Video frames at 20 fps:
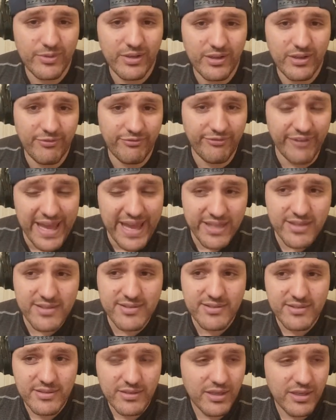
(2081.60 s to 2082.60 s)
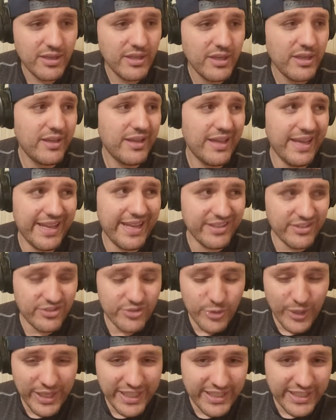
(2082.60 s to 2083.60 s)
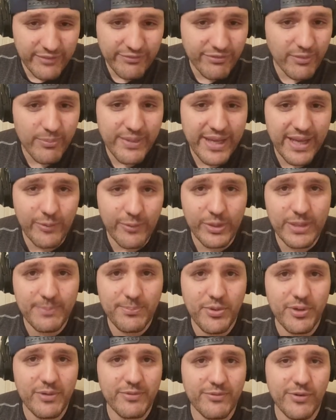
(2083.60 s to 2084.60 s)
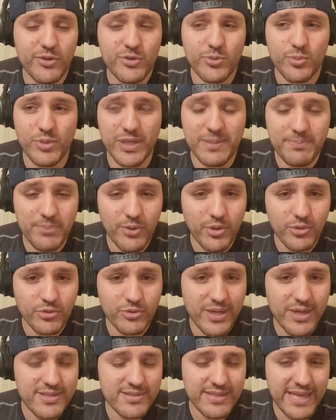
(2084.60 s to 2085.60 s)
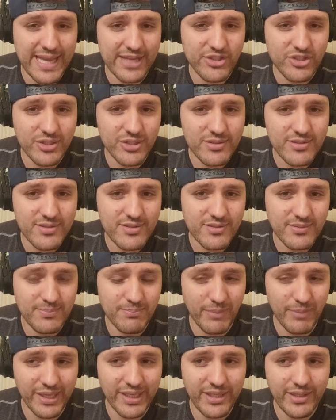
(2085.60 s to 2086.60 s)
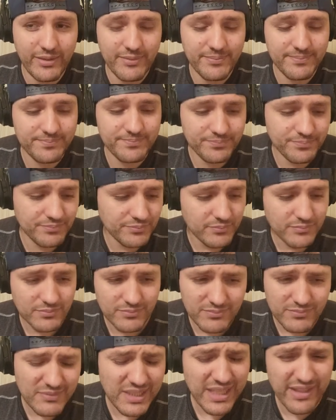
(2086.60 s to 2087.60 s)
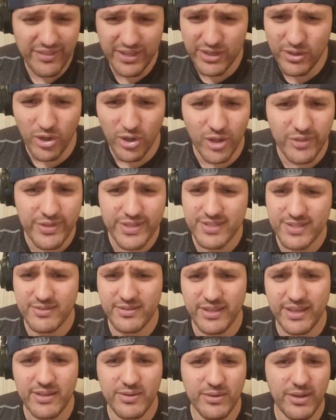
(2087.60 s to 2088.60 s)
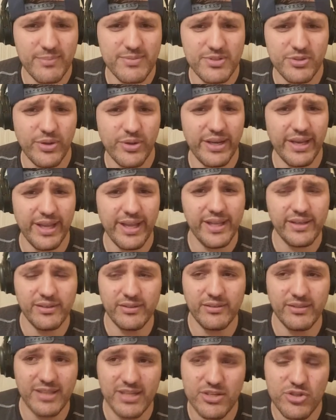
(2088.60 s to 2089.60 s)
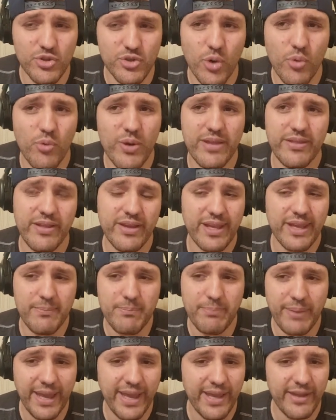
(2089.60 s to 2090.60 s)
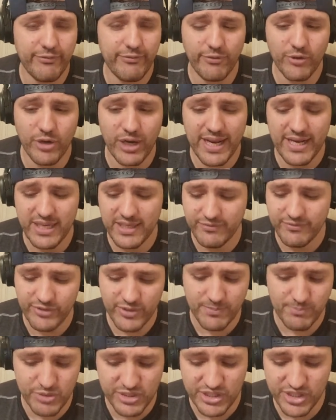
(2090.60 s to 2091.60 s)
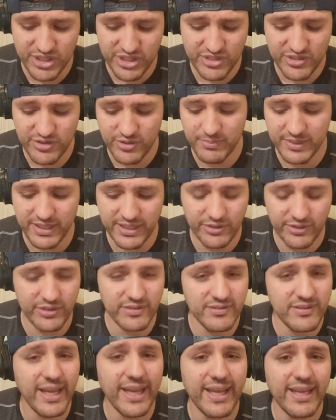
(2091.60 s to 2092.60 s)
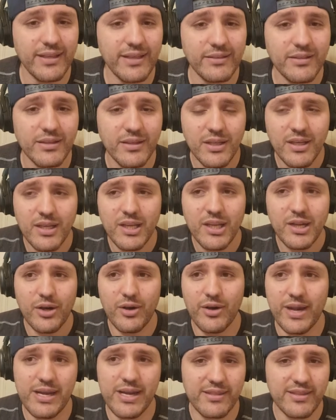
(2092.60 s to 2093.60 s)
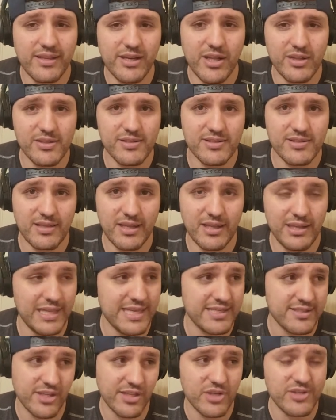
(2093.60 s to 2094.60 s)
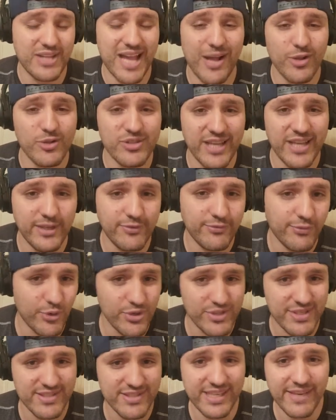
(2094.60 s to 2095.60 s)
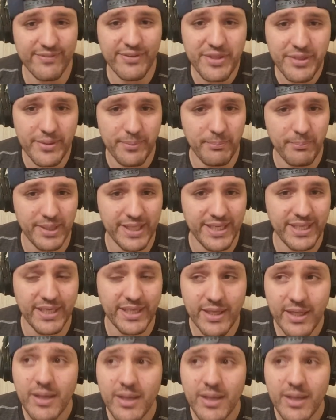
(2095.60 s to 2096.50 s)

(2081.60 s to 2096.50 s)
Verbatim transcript: uh, feds and drinking from that repo and reverse repo transactions money, then all this thing comes to an end. There's no way they can pay for any of their positions to be contained or anything else unless there's outside forces giving them money,